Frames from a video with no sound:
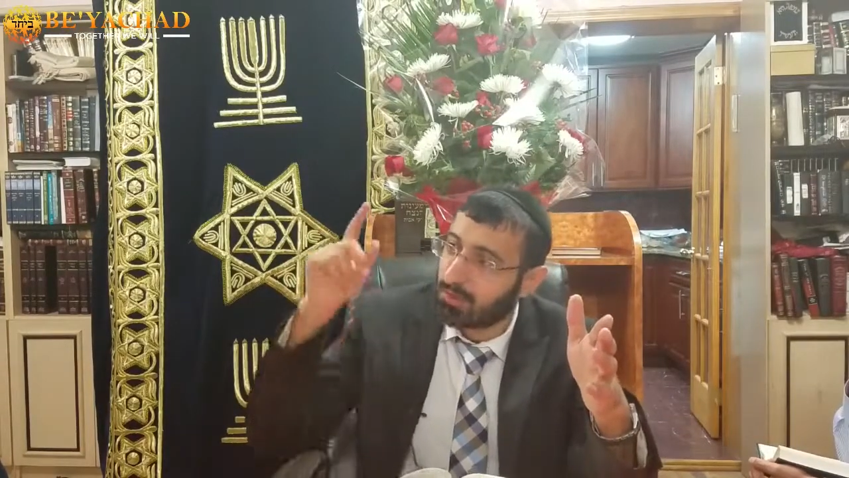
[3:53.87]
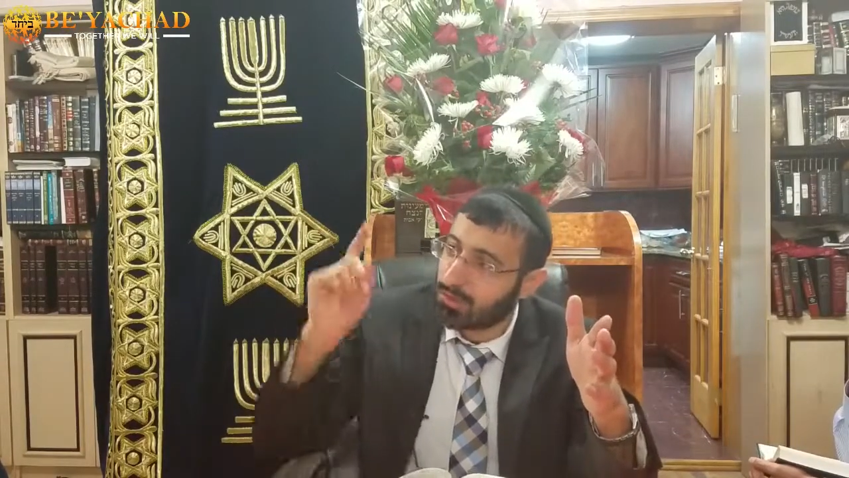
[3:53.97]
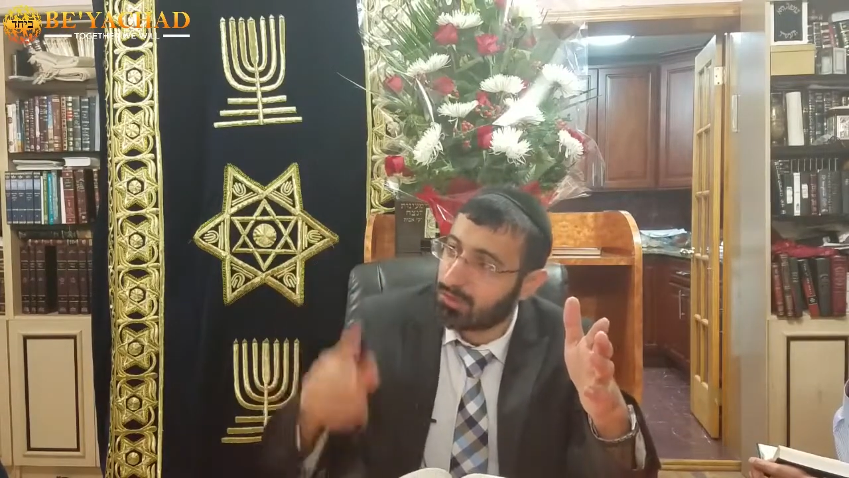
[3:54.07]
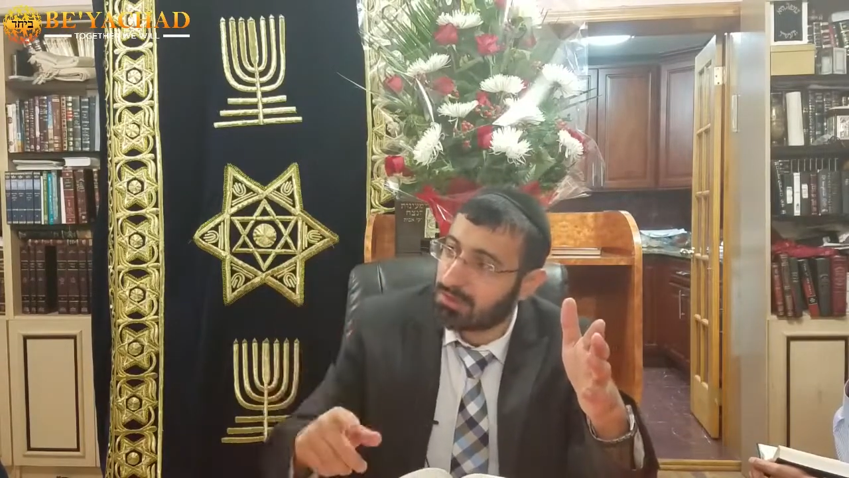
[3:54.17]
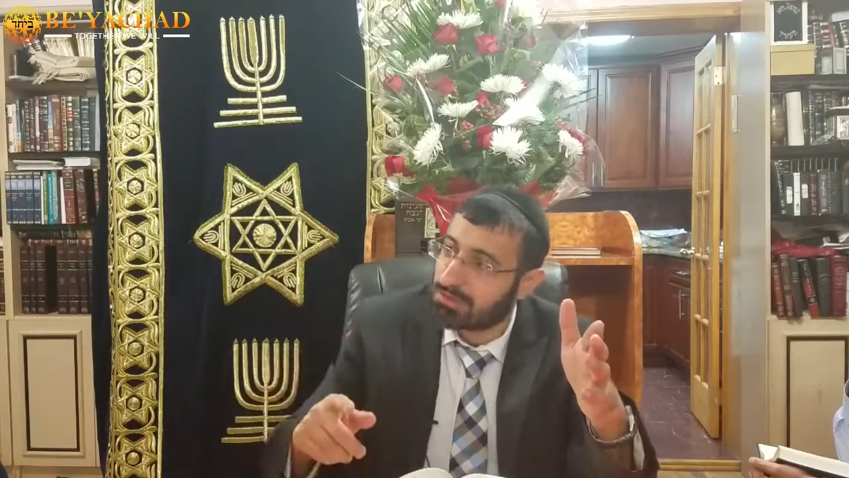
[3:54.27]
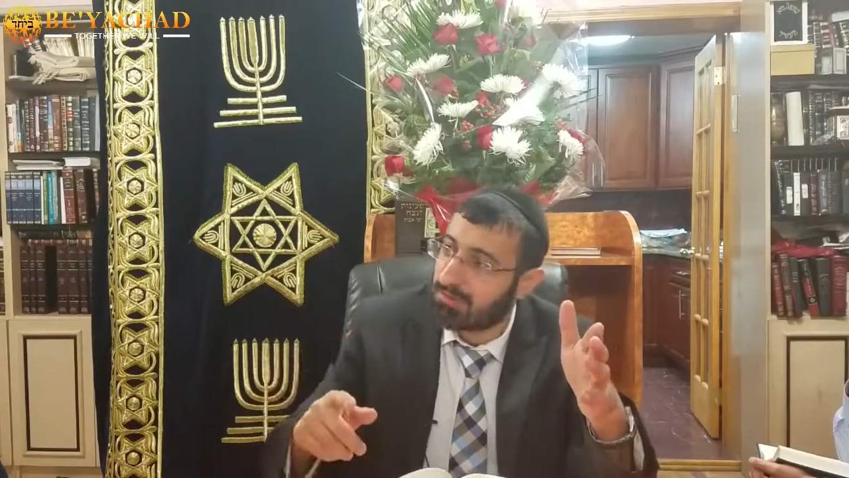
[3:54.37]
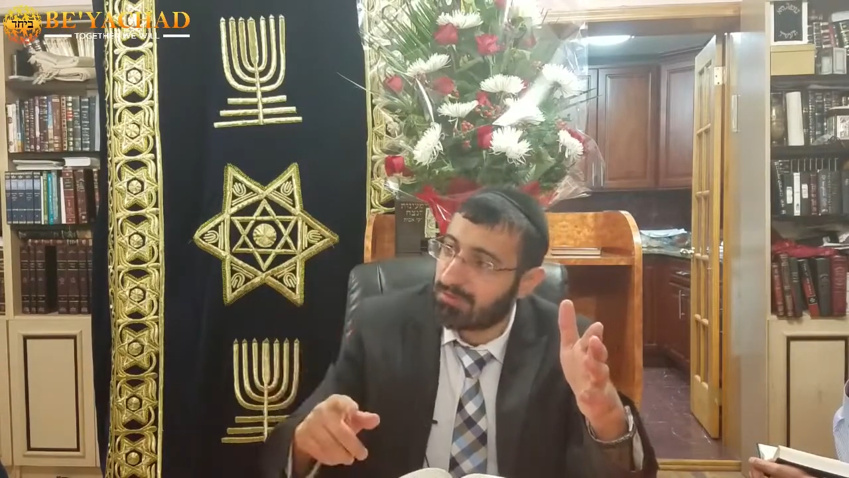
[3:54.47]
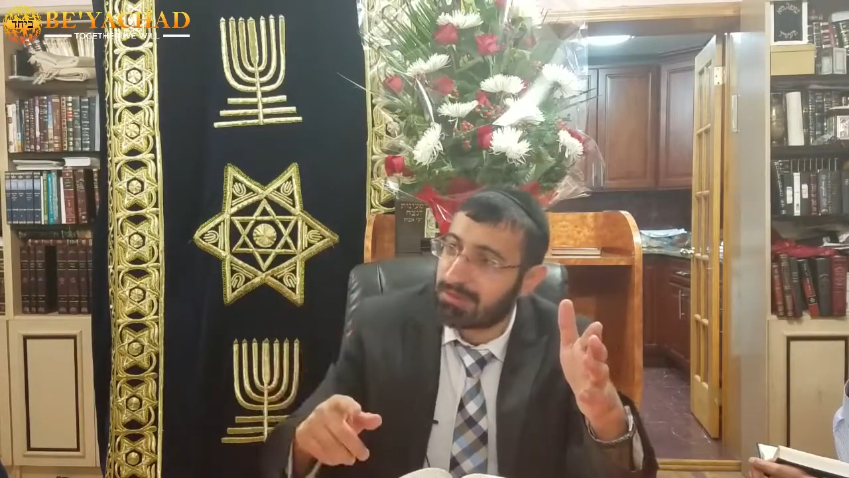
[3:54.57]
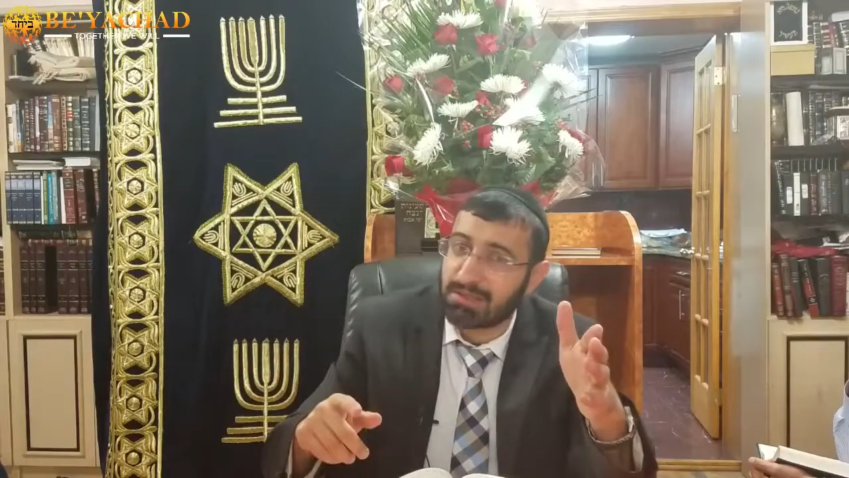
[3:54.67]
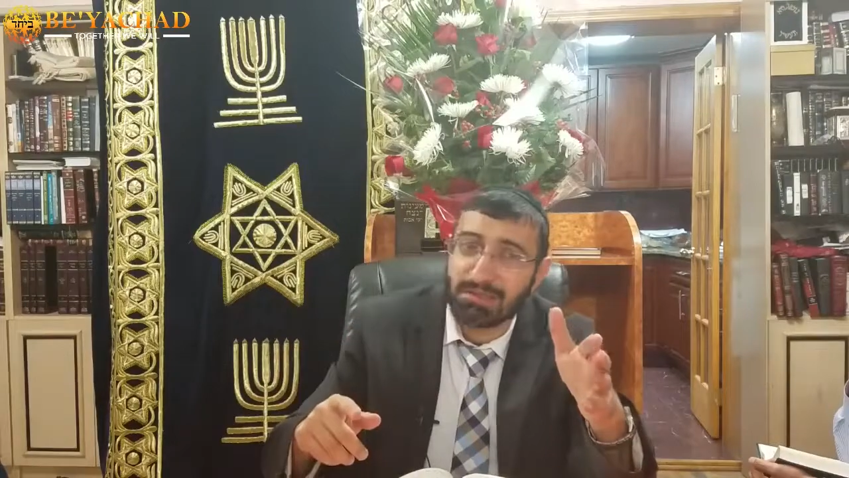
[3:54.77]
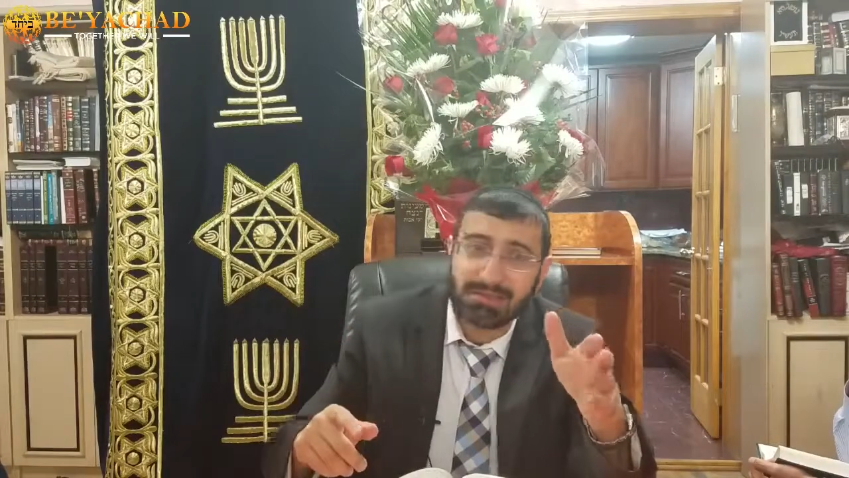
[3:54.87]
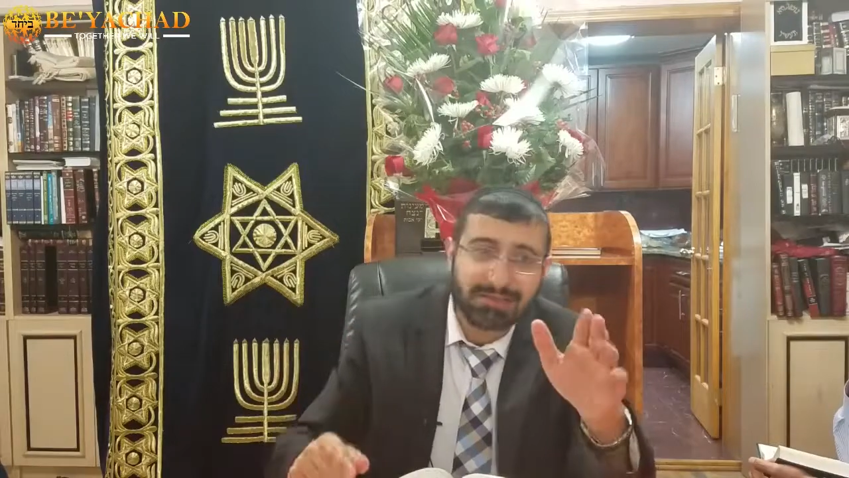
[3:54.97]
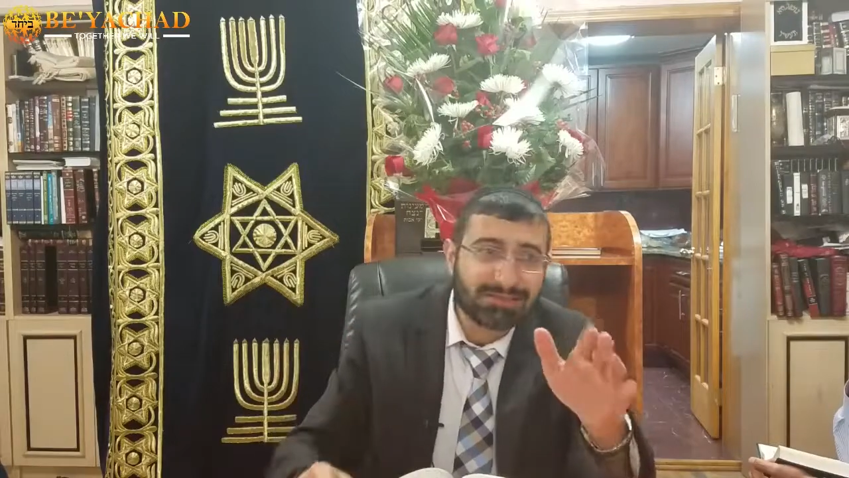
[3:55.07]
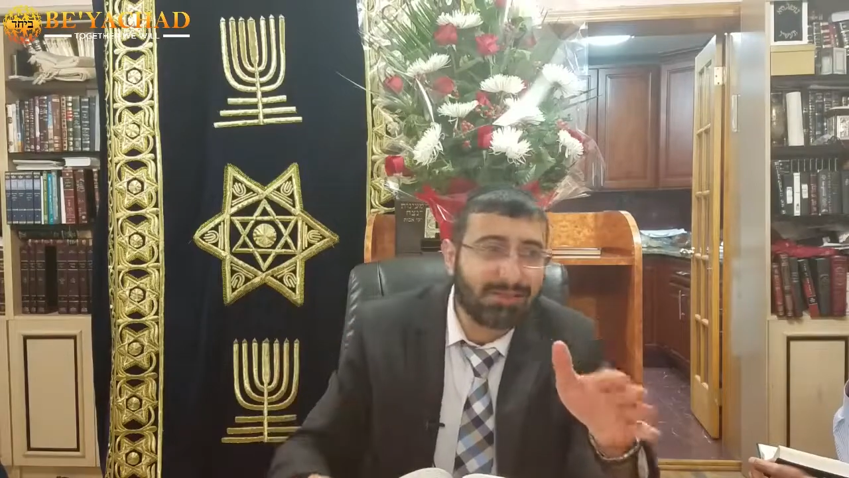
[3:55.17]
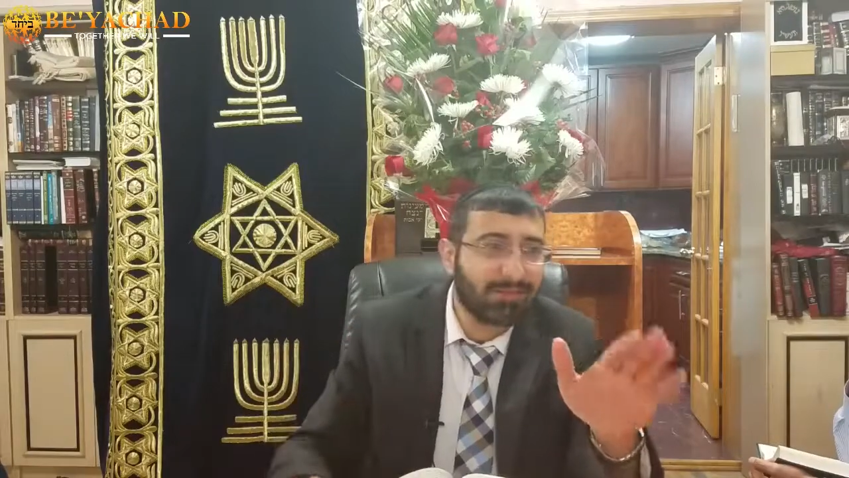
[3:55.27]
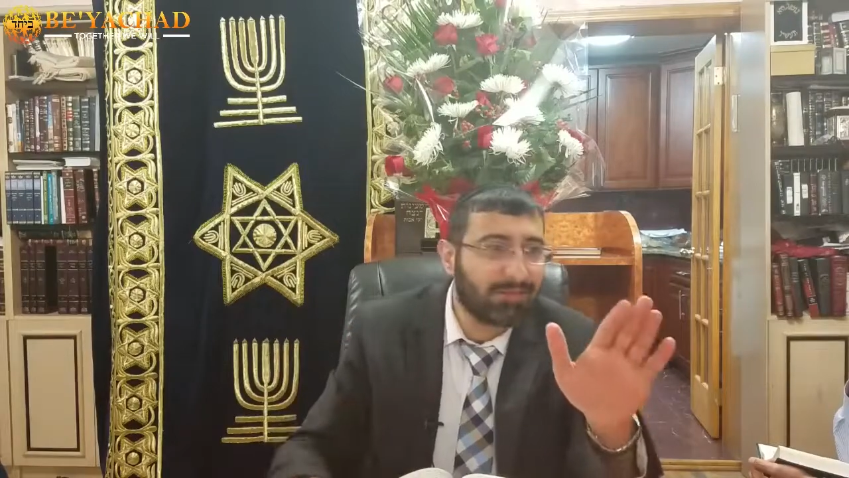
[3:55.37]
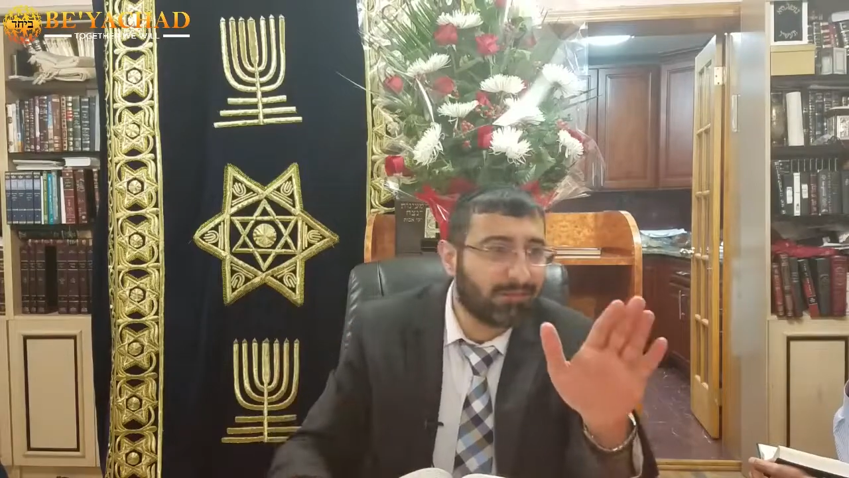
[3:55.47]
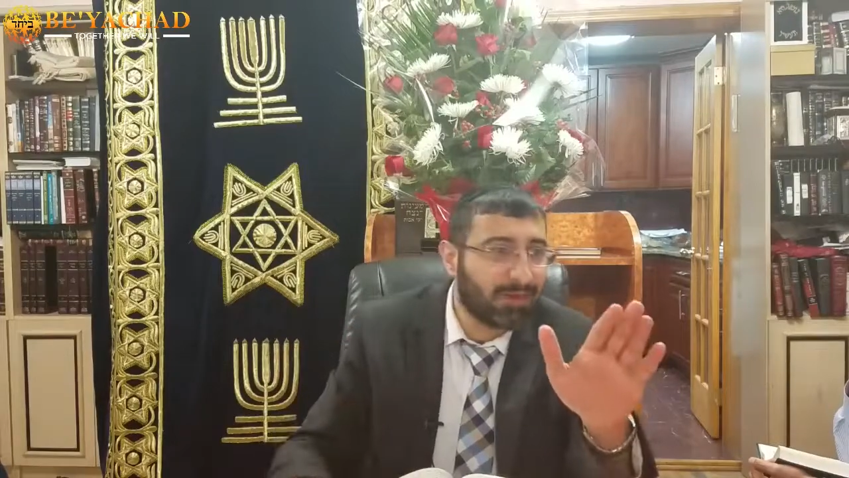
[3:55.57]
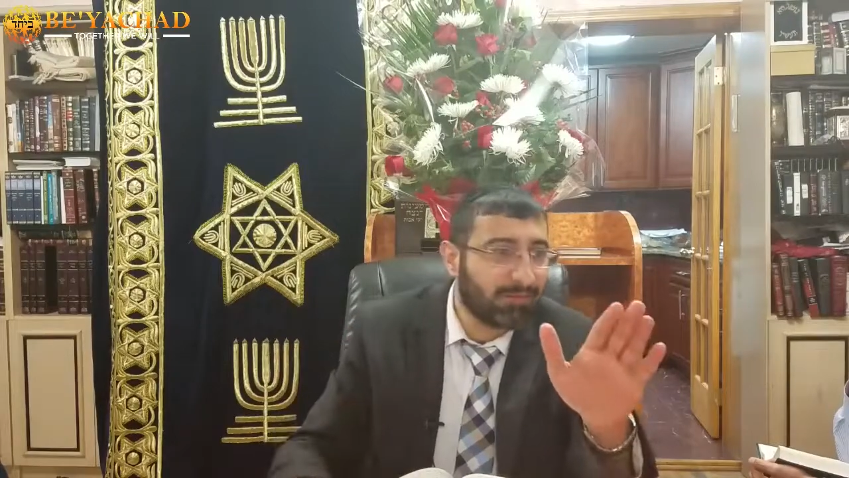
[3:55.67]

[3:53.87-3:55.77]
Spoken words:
Nun is 50. 75.